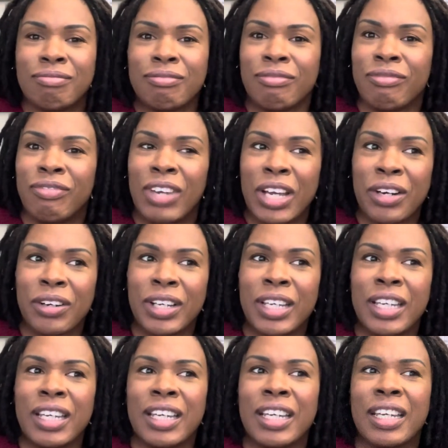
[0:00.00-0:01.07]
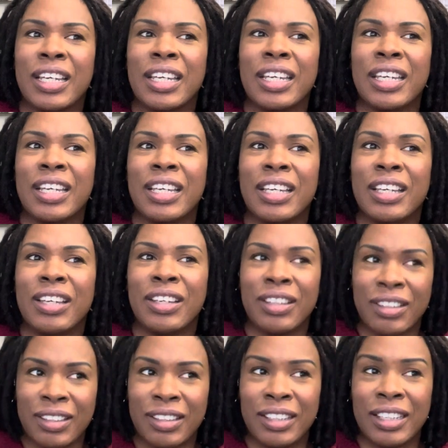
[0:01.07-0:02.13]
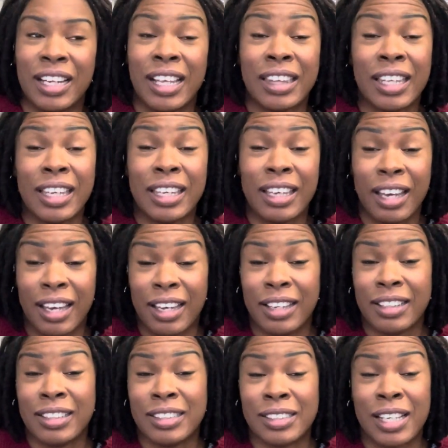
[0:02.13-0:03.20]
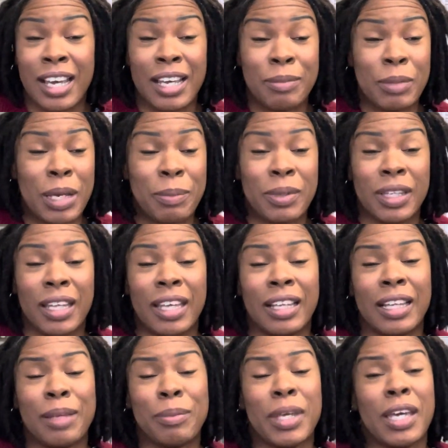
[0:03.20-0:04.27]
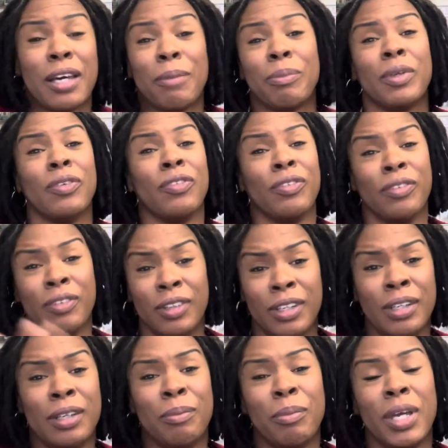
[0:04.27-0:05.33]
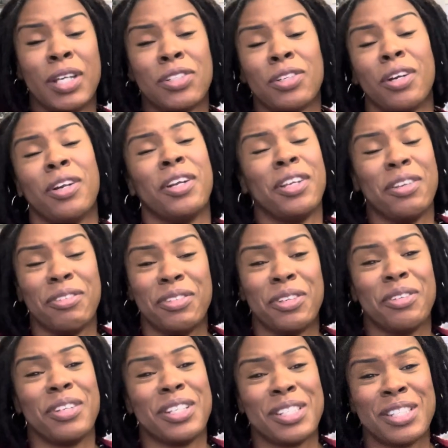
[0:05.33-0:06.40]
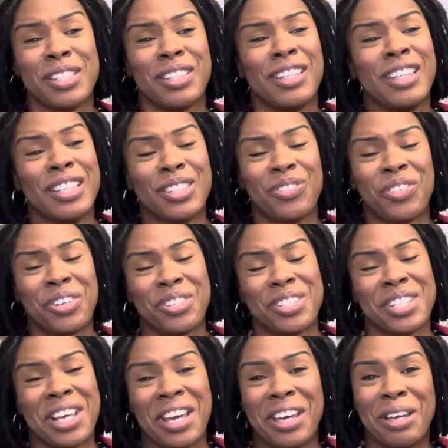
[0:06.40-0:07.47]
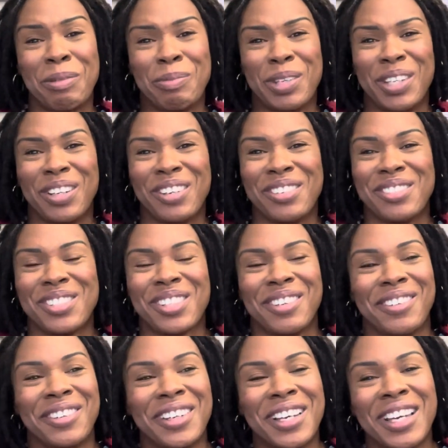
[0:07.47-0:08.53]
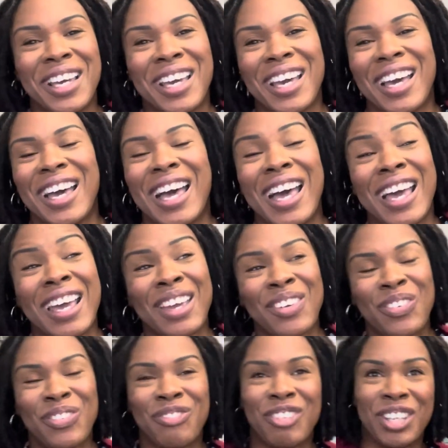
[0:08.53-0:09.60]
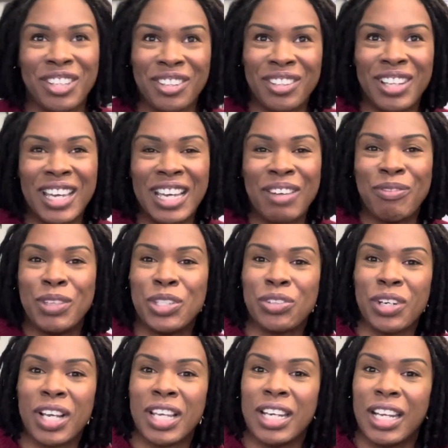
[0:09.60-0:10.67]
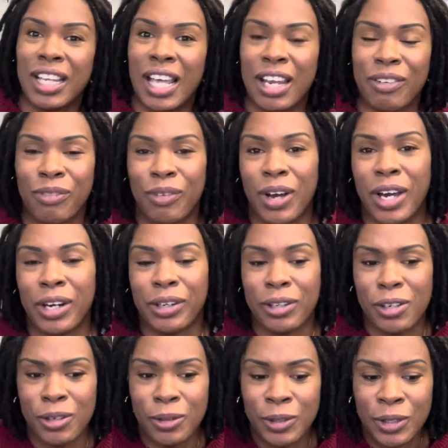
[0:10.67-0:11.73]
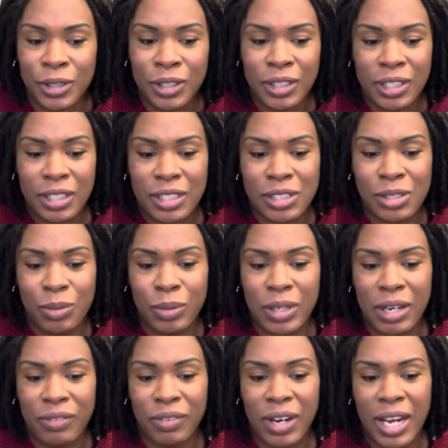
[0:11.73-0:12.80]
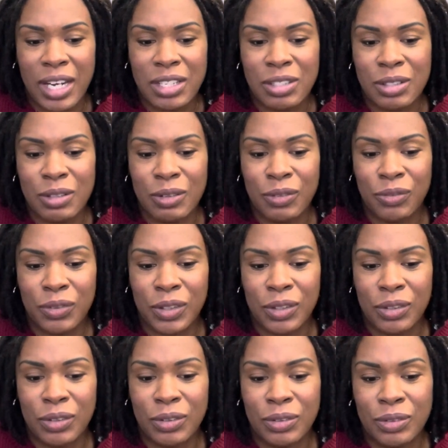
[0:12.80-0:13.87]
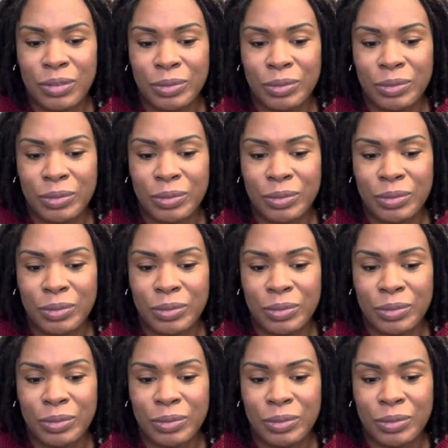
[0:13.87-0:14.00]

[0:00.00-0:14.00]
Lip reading: very good. And I thank God, because God might be like, let me help you make sure you do this first time, So I feel like I've been drinking a lot of water. So whenever I do feel